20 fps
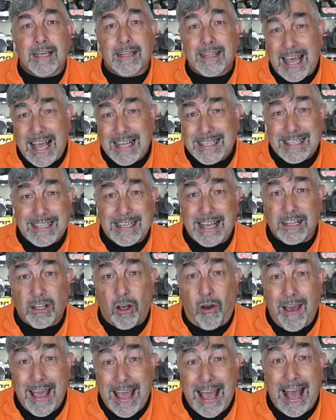that said,
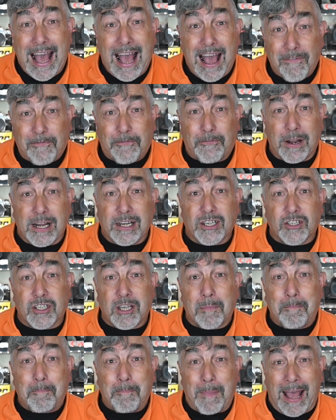I averaged
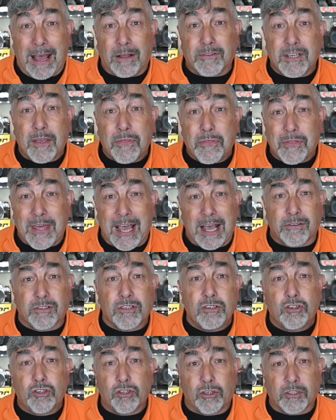about
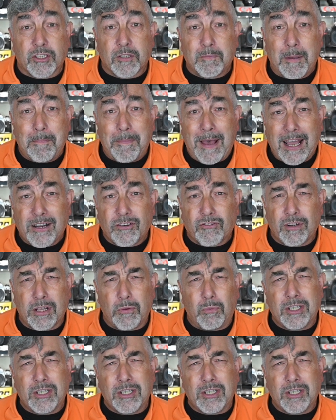1,000 shots per battery,